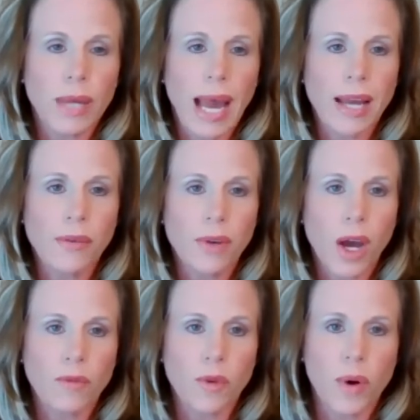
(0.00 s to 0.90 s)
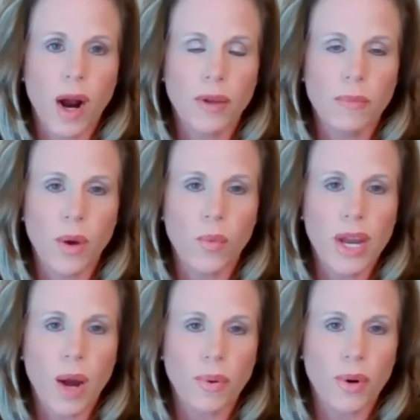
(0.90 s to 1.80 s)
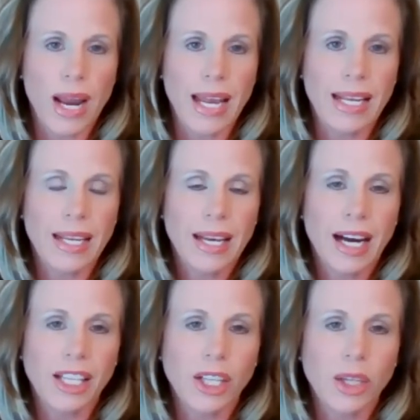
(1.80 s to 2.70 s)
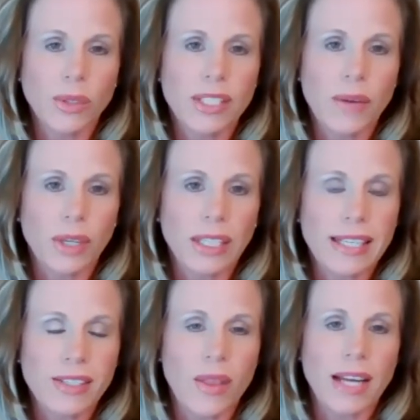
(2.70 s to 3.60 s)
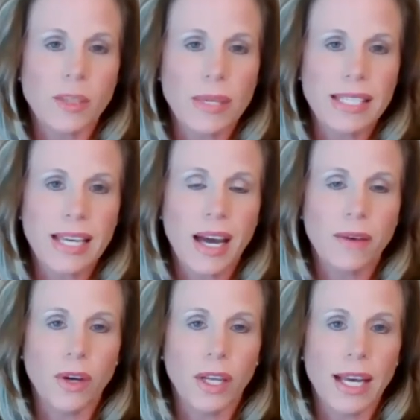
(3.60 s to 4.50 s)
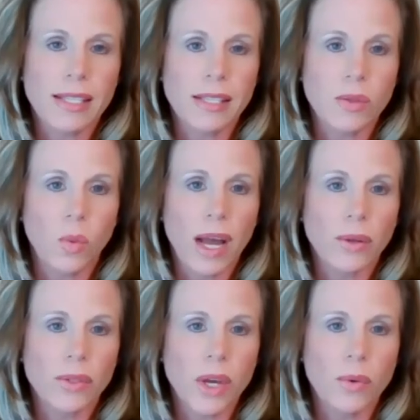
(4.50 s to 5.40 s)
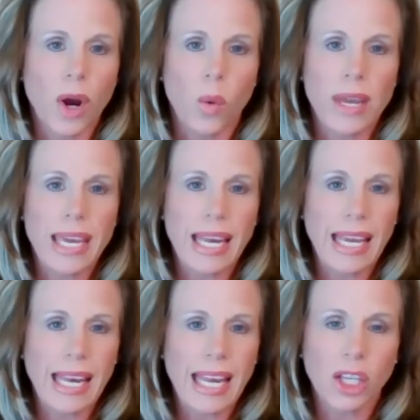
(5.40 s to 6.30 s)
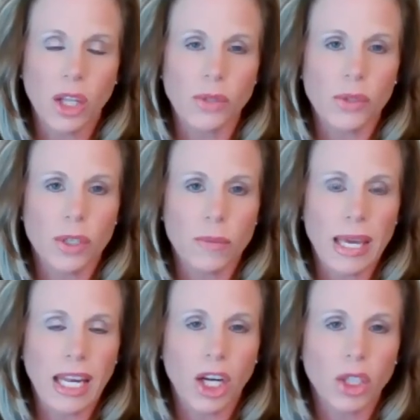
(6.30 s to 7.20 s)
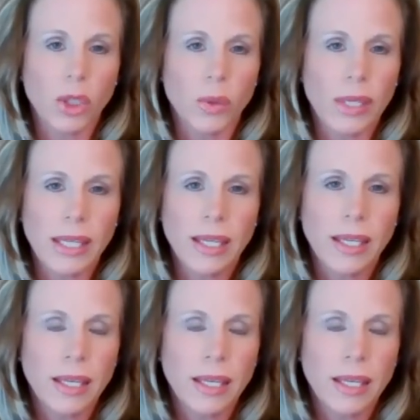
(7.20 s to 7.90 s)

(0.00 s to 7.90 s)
kind of non-for-profit, but we operate a little differently. So that's been tough on us as well. So are we getting any closer to being included?